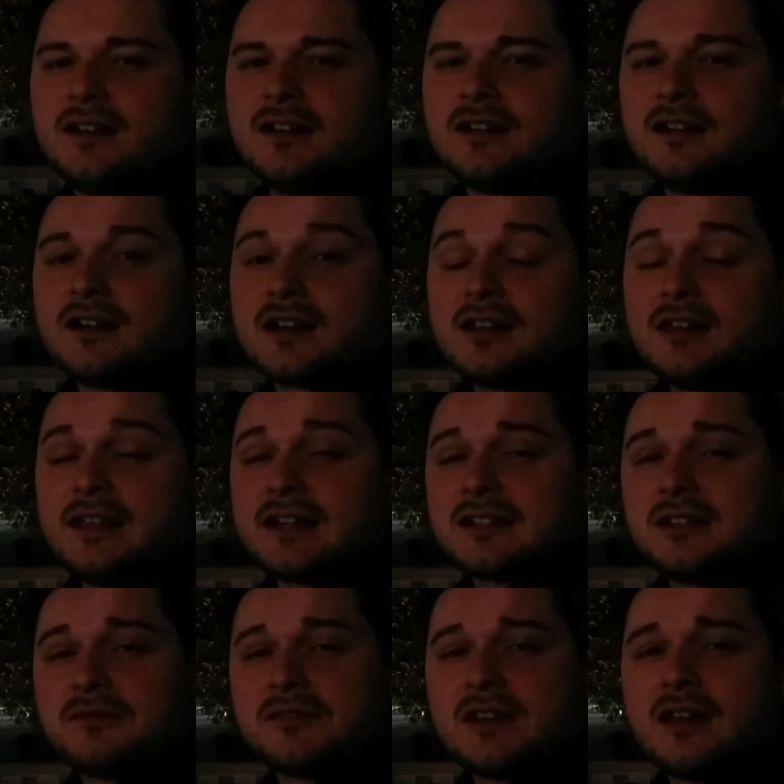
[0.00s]
A
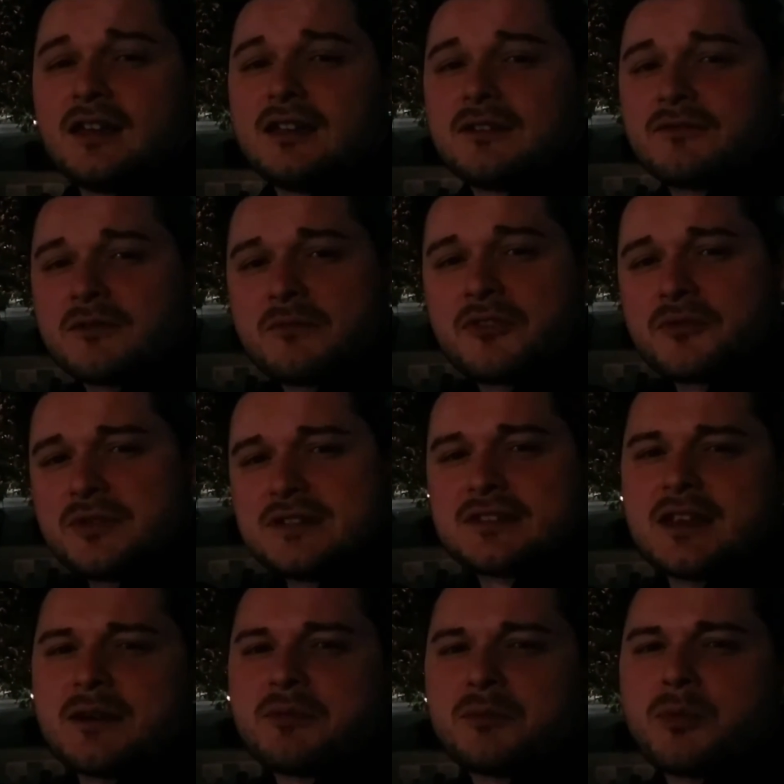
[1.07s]
collective take from three
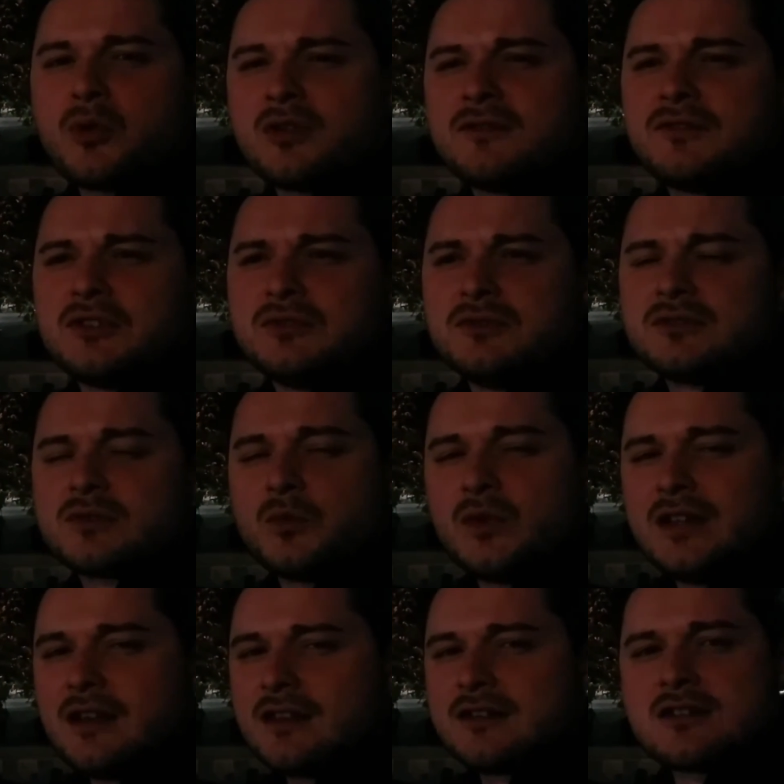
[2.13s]
separate point of views.
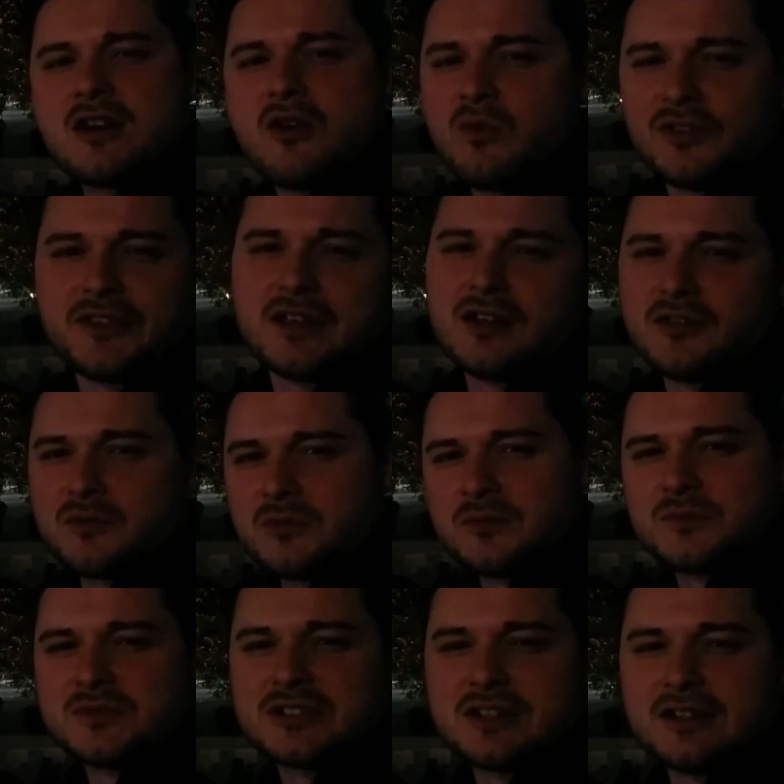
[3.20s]
We didn't know what the other
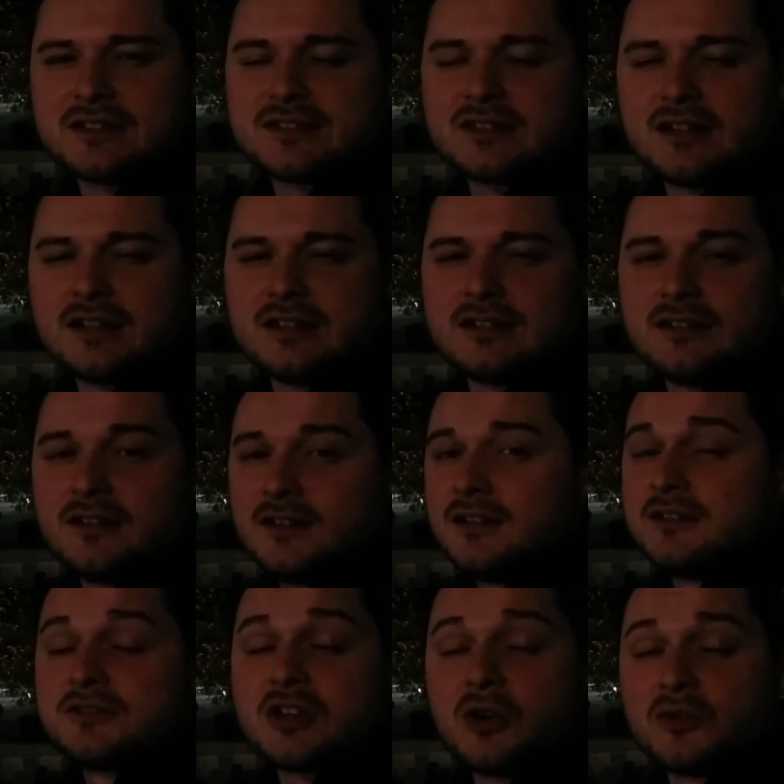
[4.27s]
one was going to say.
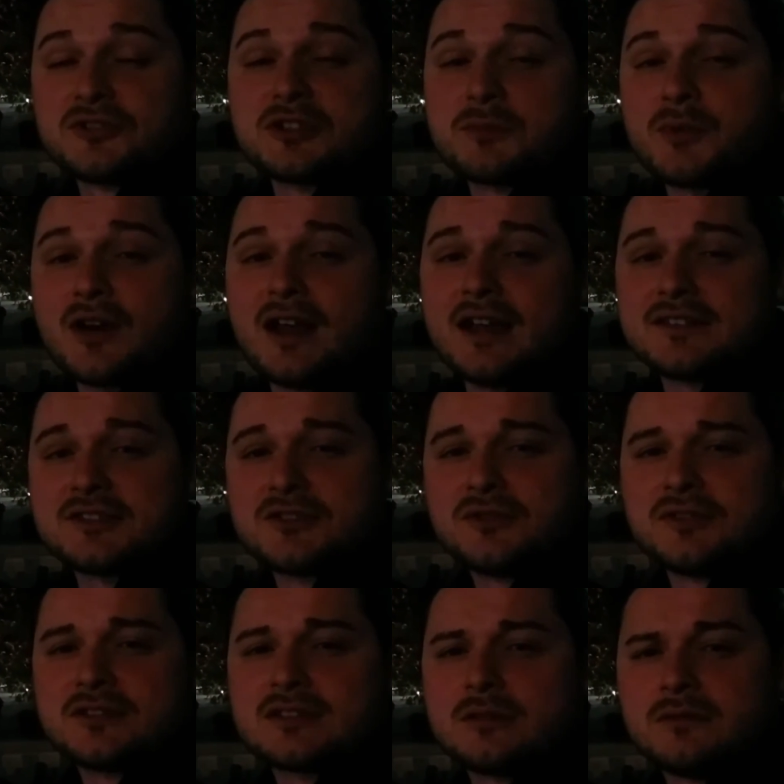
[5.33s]
Total surprise
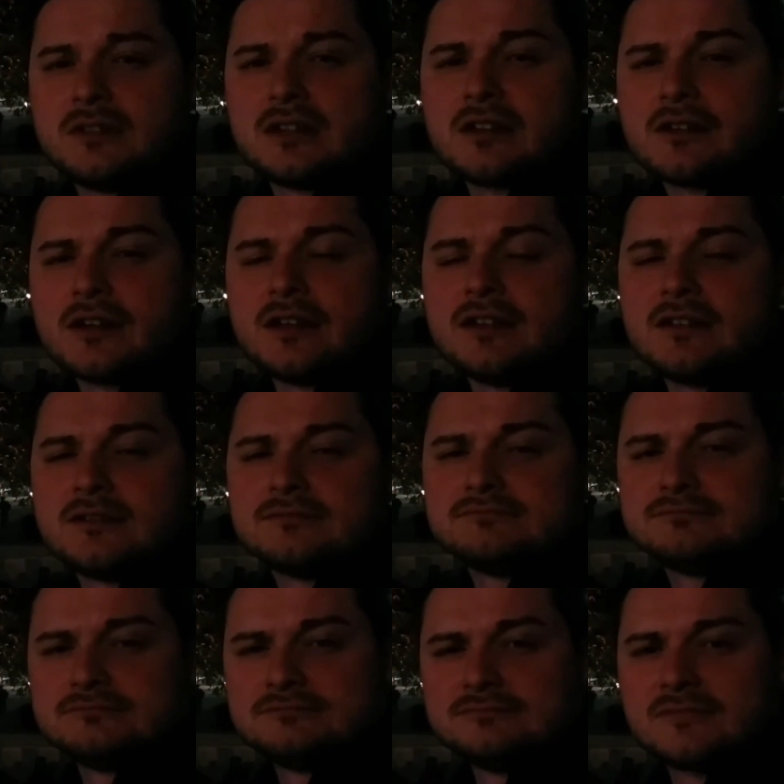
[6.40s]
to us that we agreed.
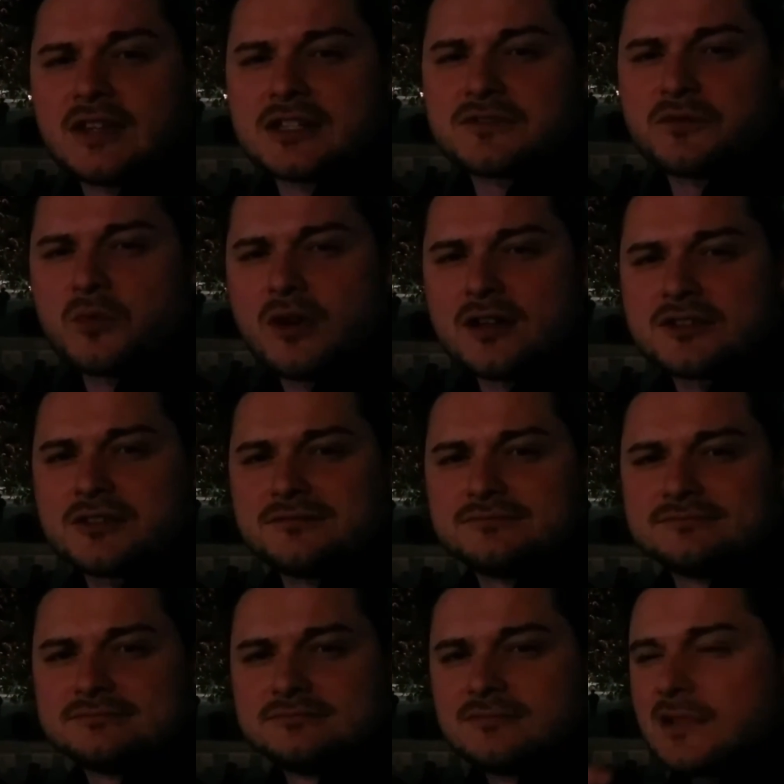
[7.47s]
Thanks for watching.